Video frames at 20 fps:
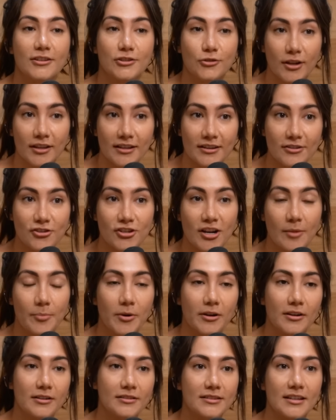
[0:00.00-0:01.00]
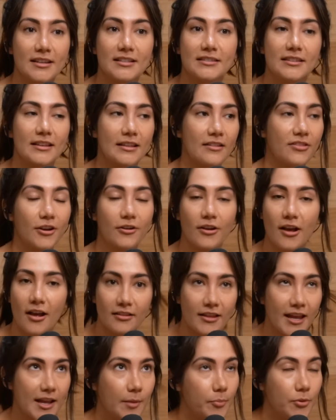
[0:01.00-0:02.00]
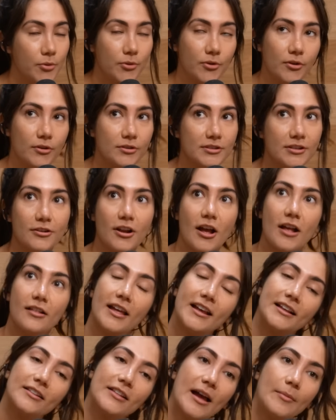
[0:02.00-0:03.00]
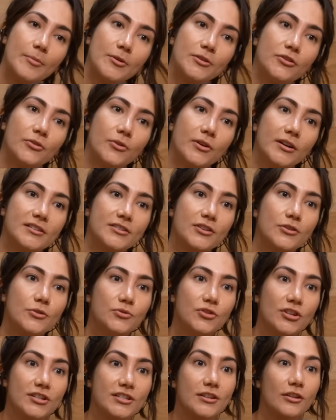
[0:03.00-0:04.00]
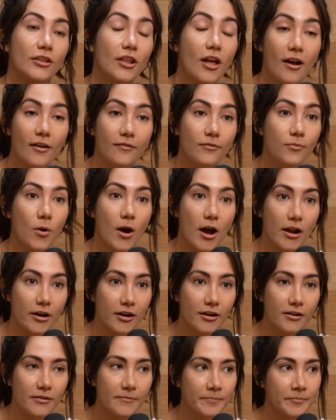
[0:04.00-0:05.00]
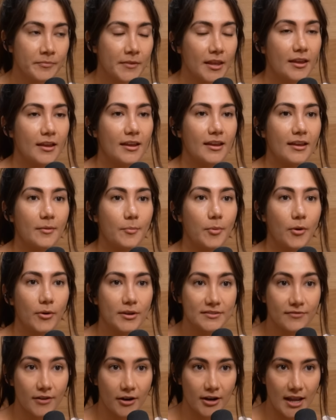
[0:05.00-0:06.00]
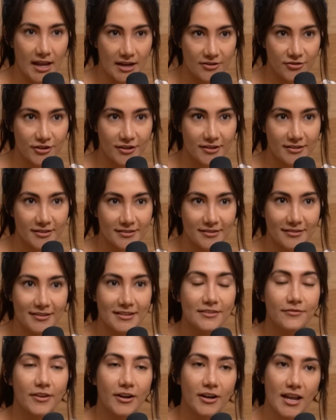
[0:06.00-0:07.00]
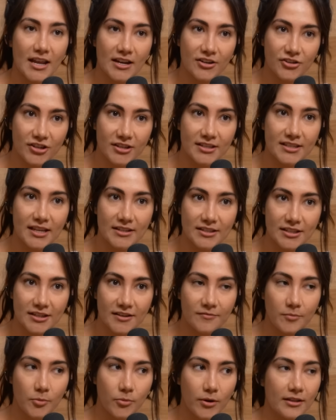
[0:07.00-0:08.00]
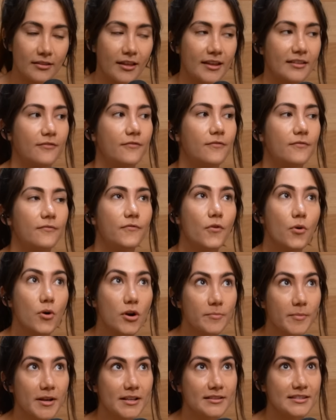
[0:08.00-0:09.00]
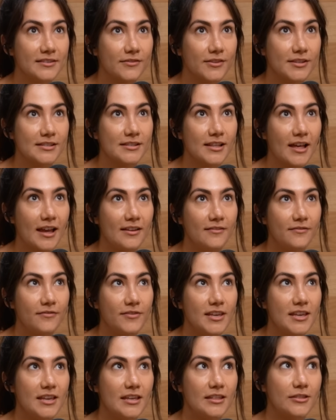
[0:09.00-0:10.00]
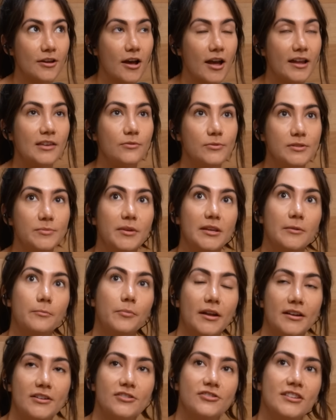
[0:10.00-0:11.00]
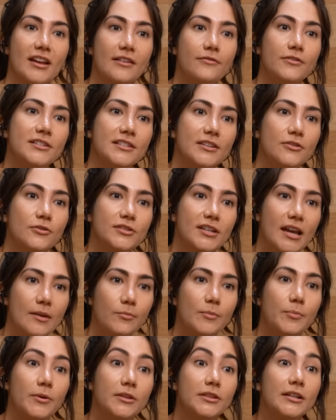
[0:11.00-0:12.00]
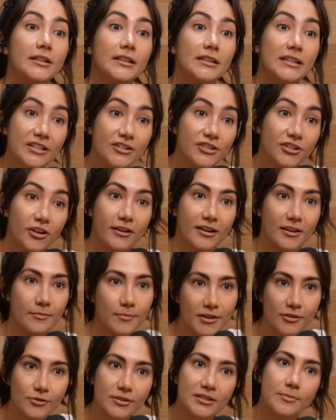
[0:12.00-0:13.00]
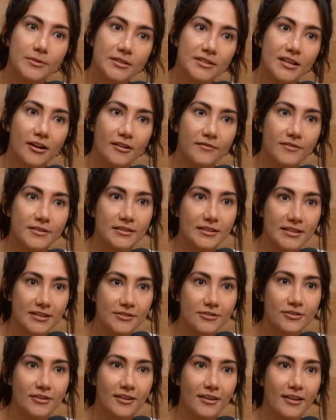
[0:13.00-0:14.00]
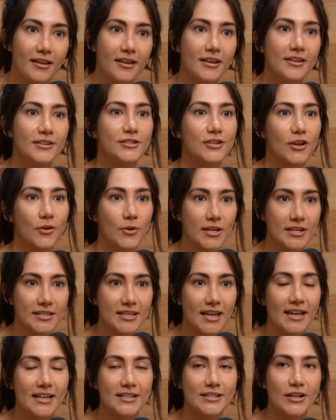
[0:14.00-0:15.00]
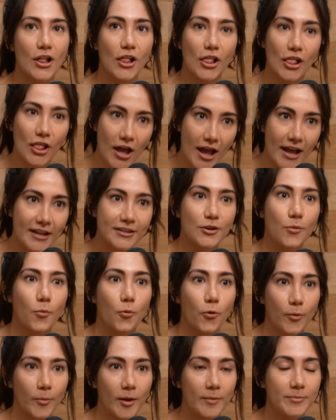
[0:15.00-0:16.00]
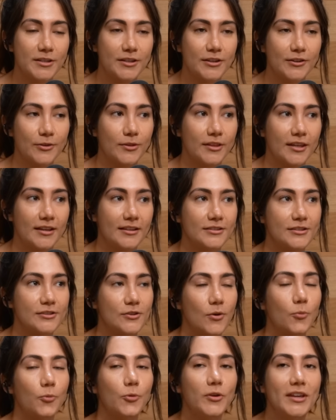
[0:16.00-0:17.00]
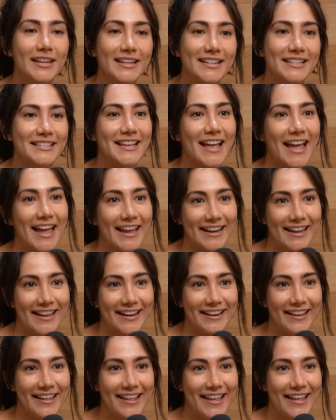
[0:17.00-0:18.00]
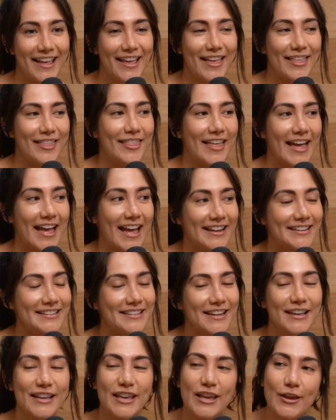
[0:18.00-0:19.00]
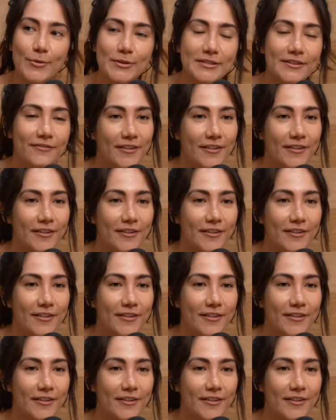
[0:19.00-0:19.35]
Australian Shepherds, they're not like poodles. They're not like Labradors who just love water. Bowie's very anxious. He's a very anxious, sensitive boy. Like 4 months of his life, he thought he was being punished every single time we put the leash on him. He used to be scared of his leash. So he takes a lot to warm up to new things. So we decided that he was